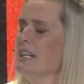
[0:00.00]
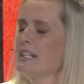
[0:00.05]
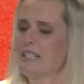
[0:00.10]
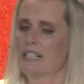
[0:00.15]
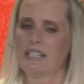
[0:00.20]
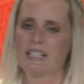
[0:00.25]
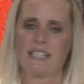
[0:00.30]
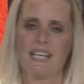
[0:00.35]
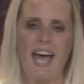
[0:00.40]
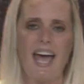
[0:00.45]

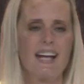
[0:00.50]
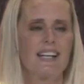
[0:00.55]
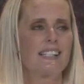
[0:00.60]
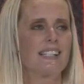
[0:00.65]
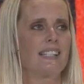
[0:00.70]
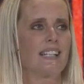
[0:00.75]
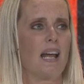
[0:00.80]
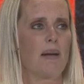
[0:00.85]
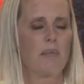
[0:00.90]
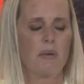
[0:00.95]
to the
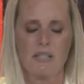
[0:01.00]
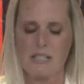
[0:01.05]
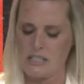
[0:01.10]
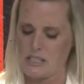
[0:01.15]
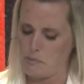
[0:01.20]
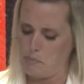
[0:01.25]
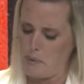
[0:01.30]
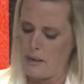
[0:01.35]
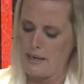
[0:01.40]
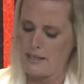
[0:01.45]
text that I'm going to
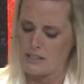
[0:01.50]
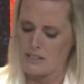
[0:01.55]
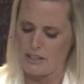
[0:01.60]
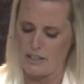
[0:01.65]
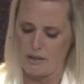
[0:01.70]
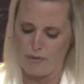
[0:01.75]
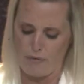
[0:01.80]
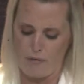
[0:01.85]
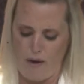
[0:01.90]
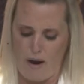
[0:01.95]
speak to
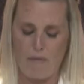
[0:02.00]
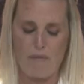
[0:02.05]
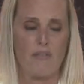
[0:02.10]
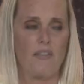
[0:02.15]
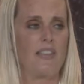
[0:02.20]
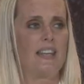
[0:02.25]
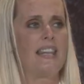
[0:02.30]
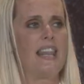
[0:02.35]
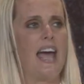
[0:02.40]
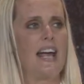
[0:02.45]
you from
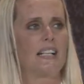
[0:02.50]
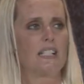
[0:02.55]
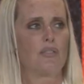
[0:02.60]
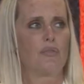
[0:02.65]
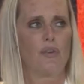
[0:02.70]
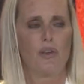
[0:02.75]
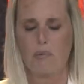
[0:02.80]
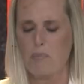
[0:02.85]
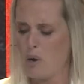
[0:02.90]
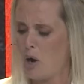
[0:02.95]
for the next
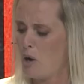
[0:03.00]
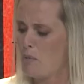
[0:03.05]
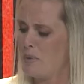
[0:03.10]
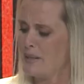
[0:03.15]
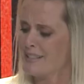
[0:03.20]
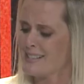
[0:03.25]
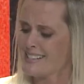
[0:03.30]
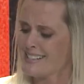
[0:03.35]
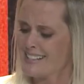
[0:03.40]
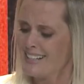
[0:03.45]
few
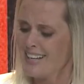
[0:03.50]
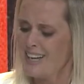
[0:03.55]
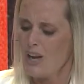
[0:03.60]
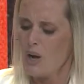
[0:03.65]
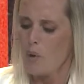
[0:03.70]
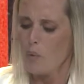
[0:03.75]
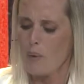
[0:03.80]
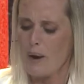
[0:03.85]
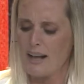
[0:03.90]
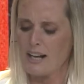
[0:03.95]
moments,
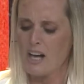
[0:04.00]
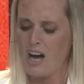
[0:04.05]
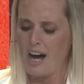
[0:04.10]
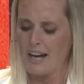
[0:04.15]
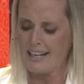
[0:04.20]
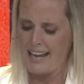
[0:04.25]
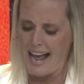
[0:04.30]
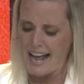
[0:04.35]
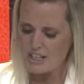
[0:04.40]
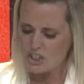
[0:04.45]
where
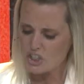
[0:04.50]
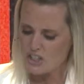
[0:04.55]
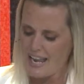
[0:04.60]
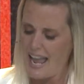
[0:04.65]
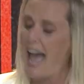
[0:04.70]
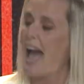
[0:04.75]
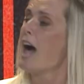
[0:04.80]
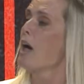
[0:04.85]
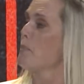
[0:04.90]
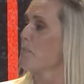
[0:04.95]
God actually
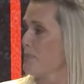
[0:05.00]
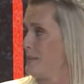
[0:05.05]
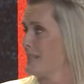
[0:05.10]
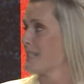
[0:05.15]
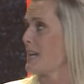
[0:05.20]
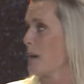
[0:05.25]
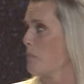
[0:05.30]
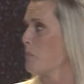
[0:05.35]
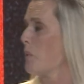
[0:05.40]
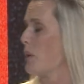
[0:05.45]
helps
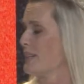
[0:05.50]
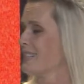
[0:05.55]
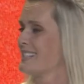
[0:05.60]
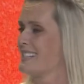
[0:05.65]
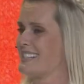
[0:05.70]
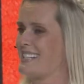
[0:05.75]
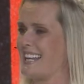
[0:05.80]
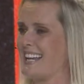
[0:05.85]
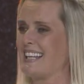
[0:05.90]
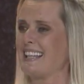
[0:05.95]
someone
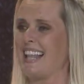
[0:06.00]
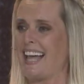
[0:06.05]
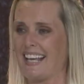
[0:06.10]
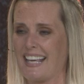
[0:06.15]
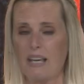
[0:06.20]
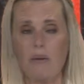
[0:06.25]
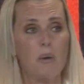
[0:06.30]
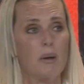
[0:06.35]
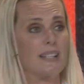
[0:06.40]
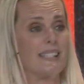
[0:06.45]
see, like
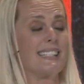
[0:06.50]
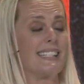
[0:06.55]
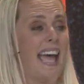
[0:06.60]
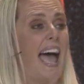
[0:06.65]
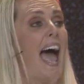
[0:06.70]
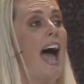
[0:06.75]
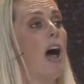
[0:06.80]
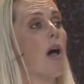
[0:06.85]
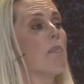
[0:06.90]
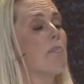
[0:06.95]
he wants to
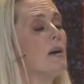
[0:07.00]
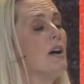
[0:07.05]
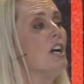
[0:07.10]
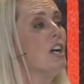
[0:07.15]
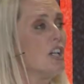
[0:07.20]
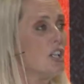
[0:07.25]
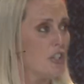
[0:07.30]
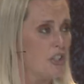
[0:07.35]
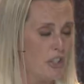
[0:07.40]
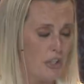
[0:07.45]
help
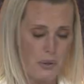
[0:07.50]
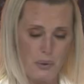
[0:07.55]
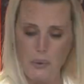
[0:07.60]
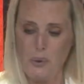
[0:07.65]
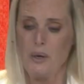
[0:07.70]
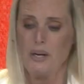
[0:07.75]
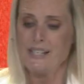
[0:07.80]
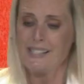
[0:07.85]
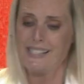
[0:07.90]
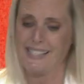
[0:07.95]

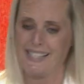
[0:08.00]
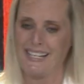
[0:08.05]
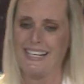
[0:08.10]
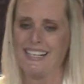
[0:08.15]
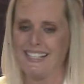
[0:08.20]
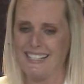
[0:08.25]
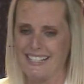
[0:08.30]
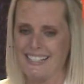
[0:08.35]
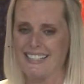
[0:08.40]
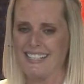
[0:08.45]
you
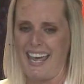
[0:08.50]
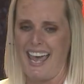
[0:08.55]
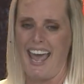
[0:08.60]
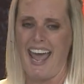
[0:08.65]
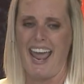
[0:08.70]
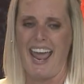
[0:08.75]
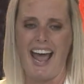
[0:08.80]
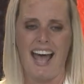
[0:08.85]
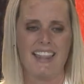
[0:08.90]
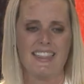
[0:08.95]
see
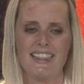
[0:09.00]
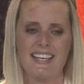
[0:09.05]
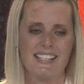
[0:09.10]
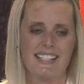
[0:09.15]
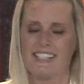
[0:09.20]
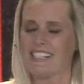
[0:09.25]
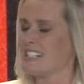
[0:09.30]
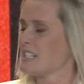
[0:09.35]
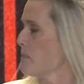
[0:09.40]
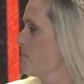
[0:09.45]
today. And
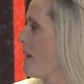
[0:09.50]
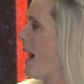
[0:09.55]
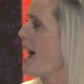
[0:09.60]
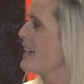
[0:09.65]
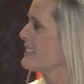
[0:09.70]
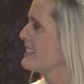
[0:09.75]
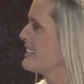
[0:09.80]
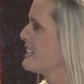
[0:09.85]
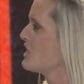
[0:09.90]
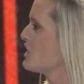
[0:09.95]
this is a
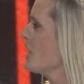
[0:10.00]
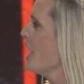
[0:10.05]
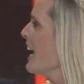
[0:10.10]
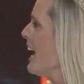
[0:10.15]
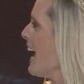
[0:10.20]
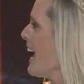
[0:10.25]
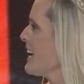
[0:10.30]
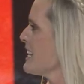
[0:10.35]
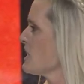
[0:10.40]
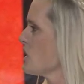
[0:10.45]
passage
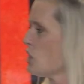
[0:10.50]
in